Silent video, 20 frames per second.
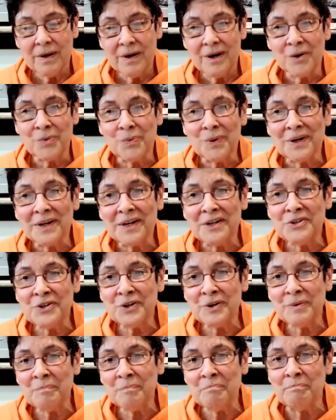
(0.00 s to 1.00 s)
a
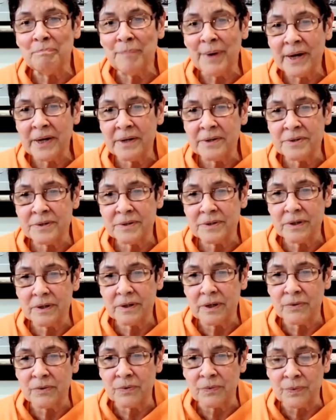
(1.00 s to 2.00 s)
religion based
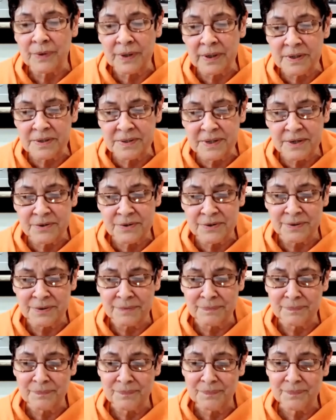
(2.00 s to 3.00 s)
on realization.